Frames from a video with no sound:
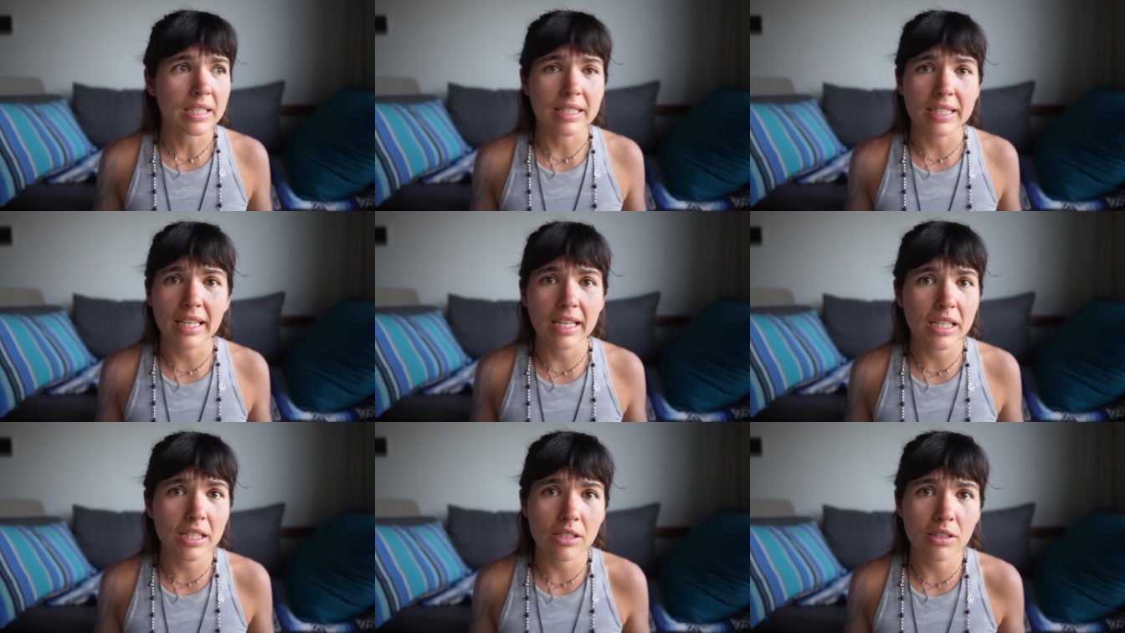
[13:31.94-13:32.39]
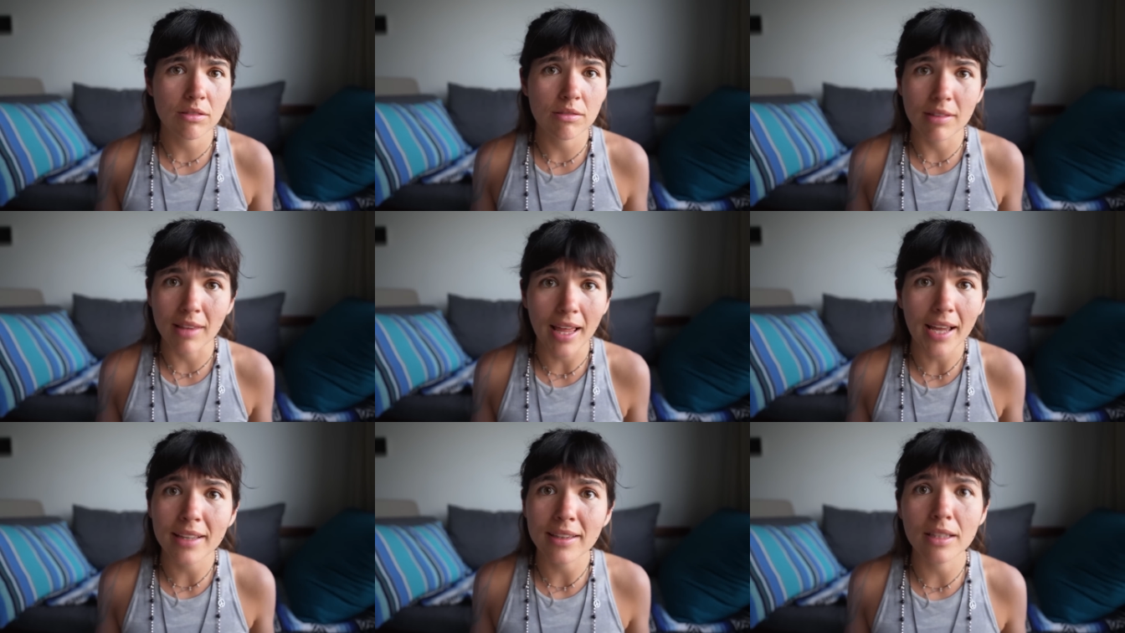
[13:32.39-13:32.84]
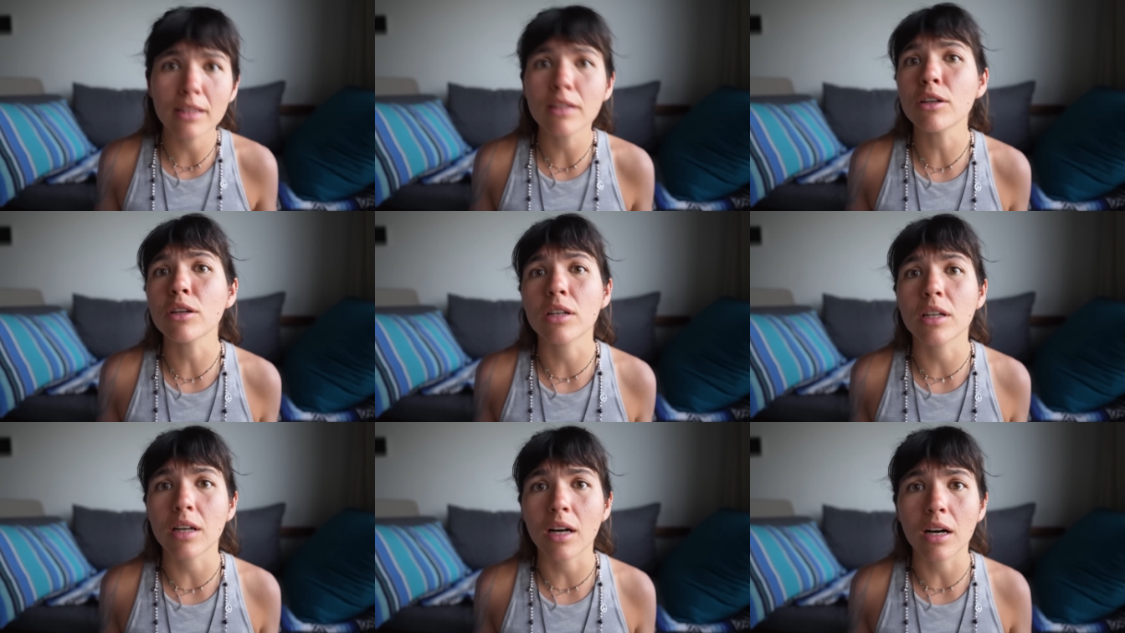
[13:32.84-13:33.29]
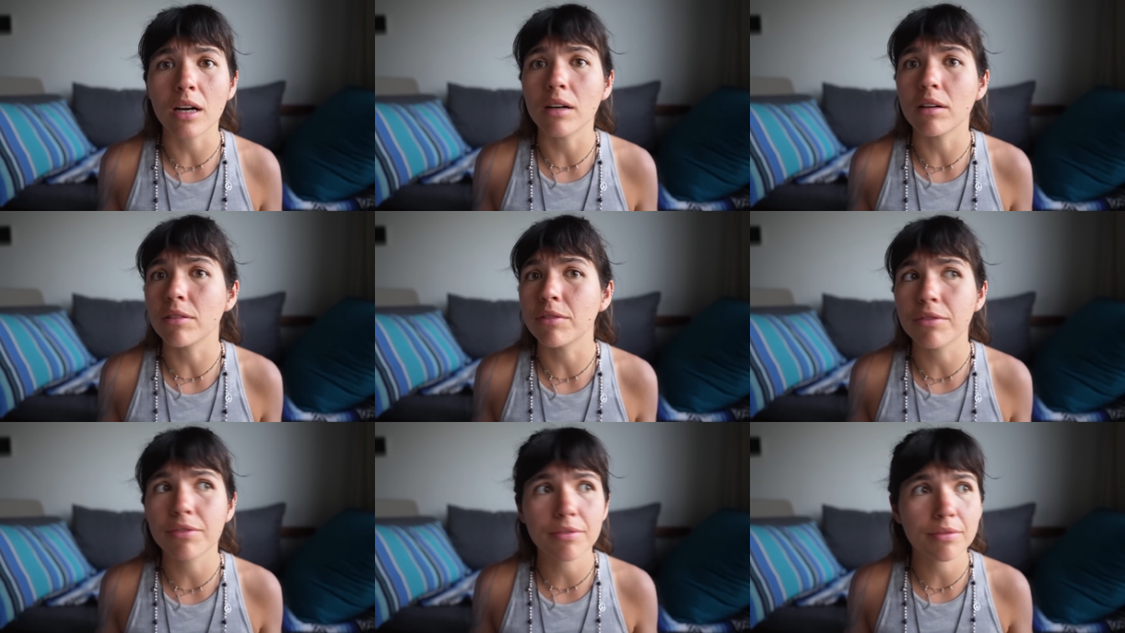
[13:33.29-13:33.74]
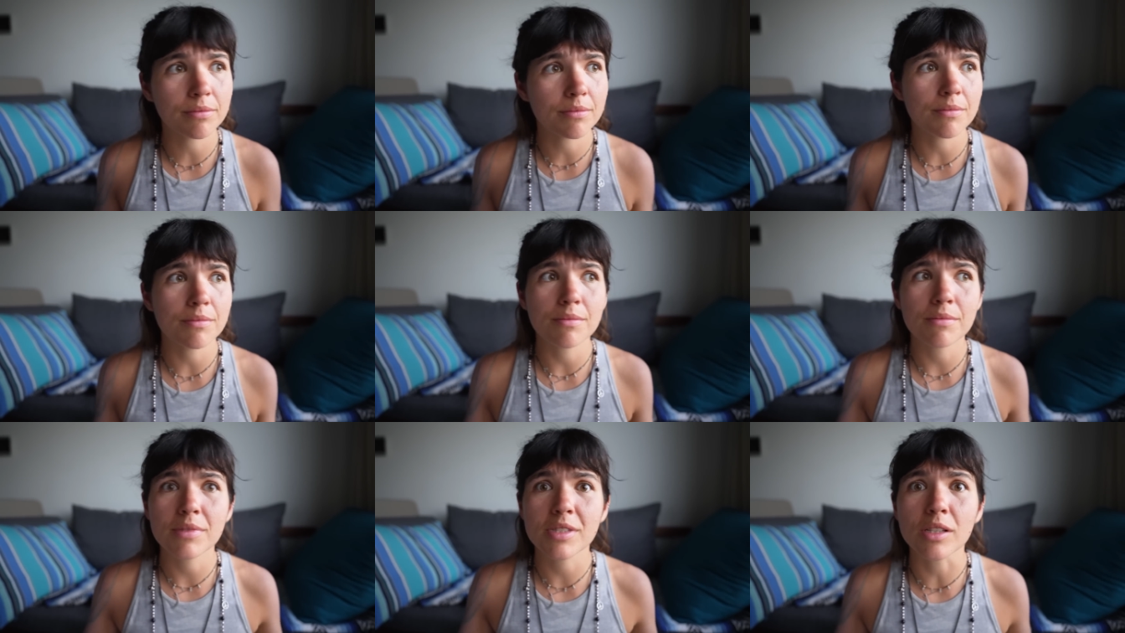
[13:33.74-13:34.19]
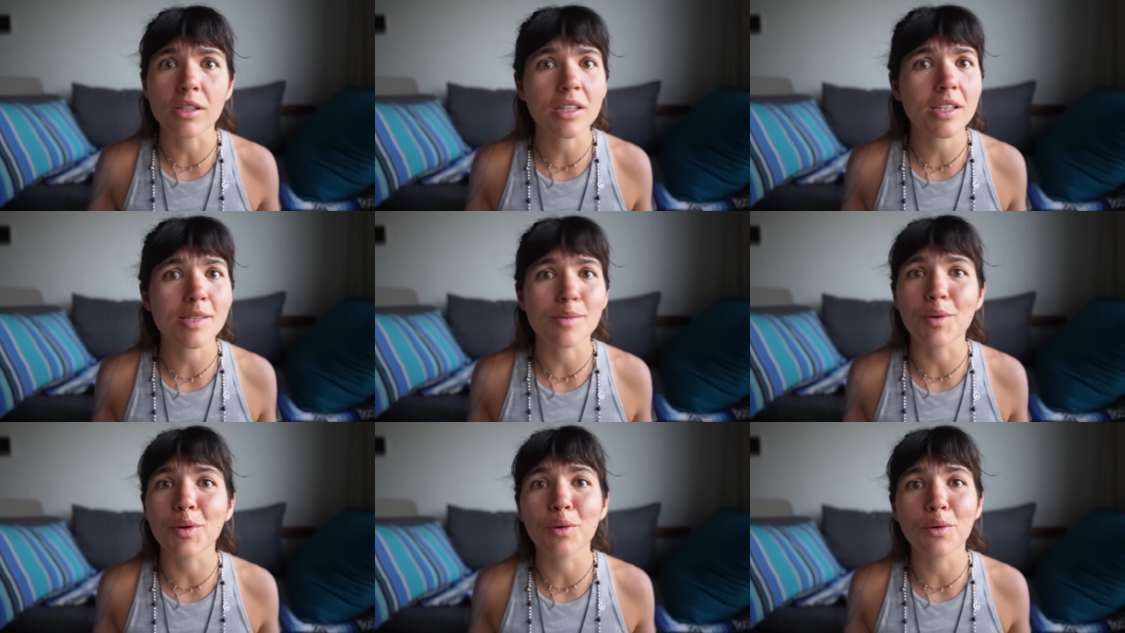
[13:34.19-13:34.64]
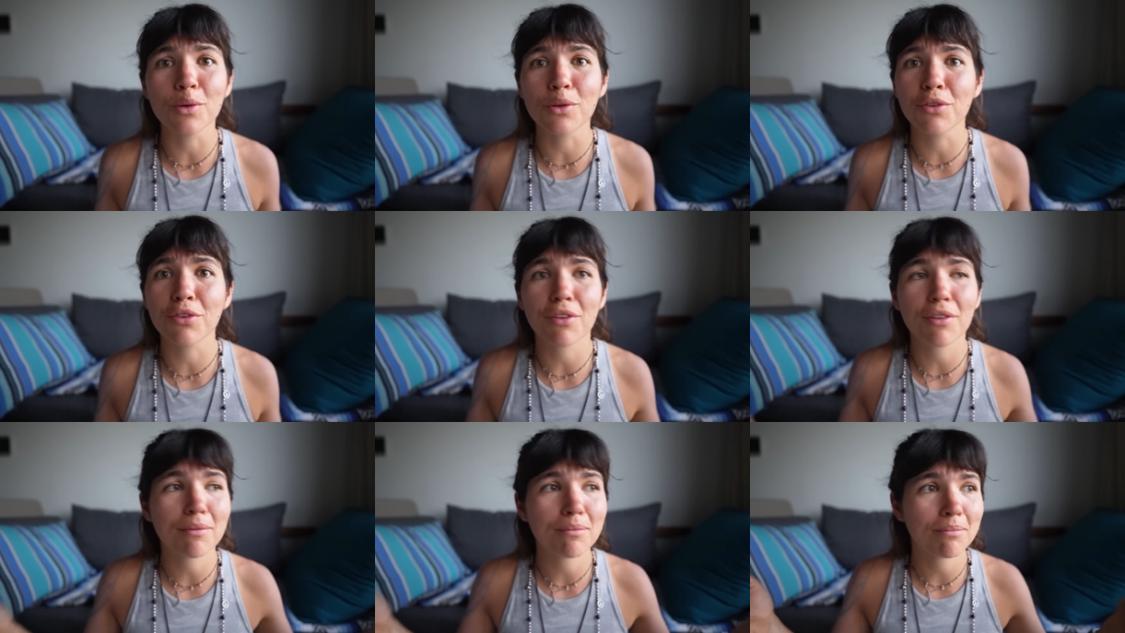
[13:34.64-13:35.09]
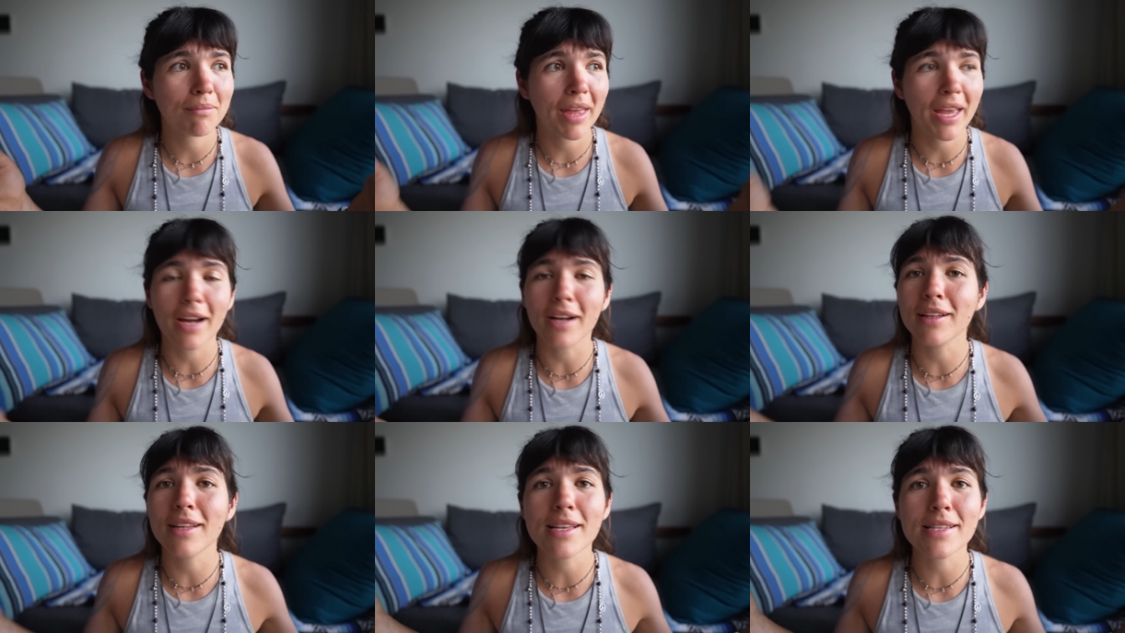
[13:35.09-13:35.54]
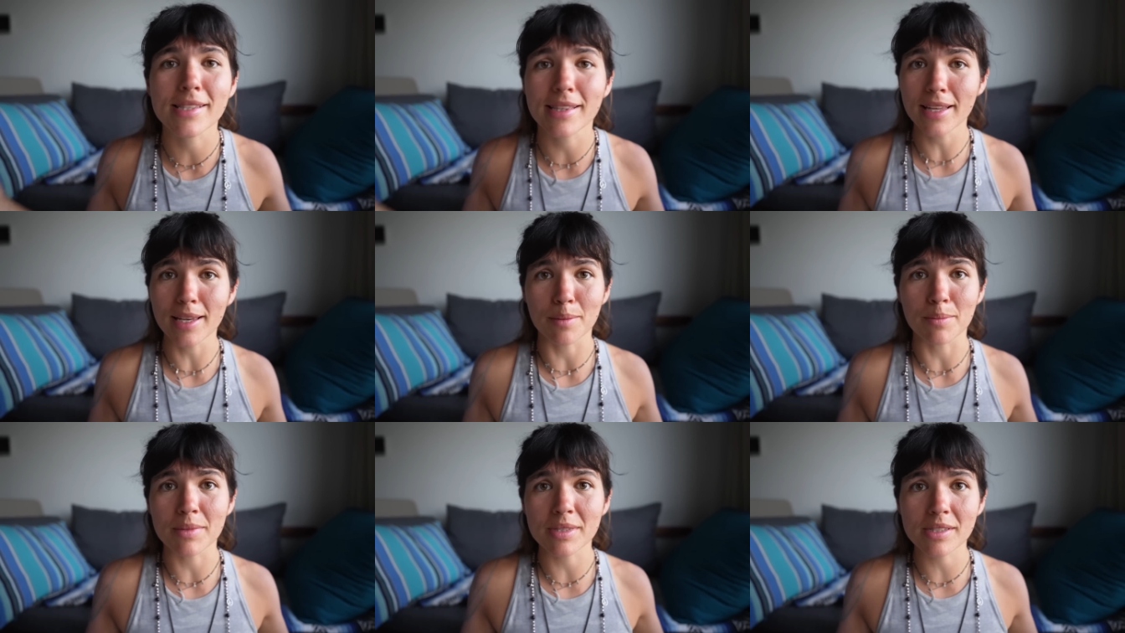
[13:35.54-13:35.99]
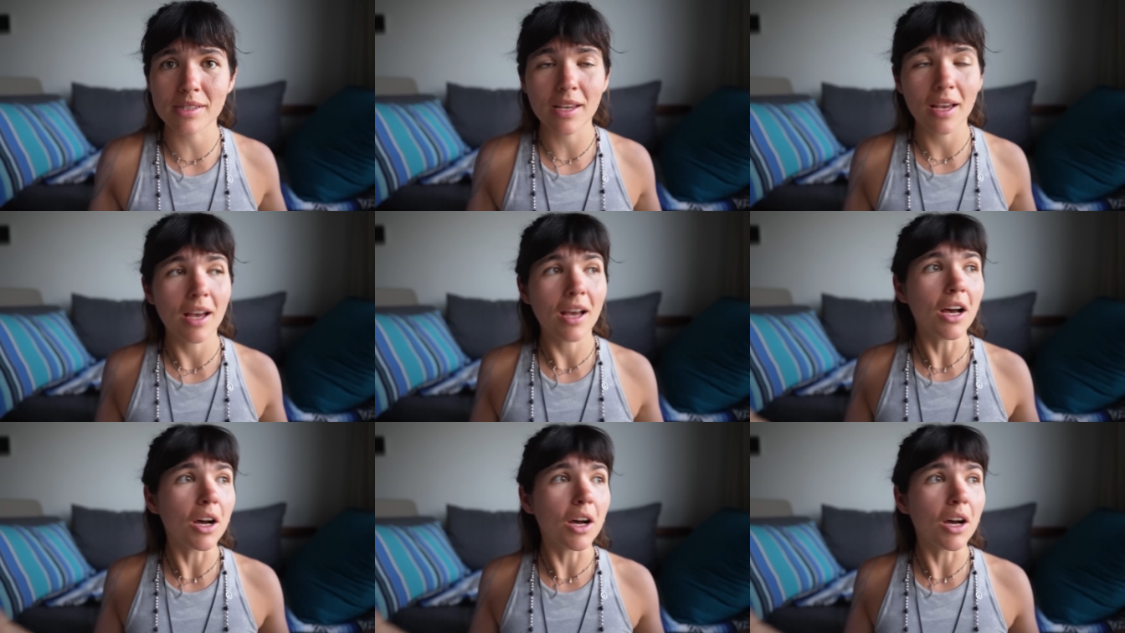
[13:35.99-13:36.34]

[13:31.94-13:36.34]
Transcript: they like the look of silky smooth, hairless limbs,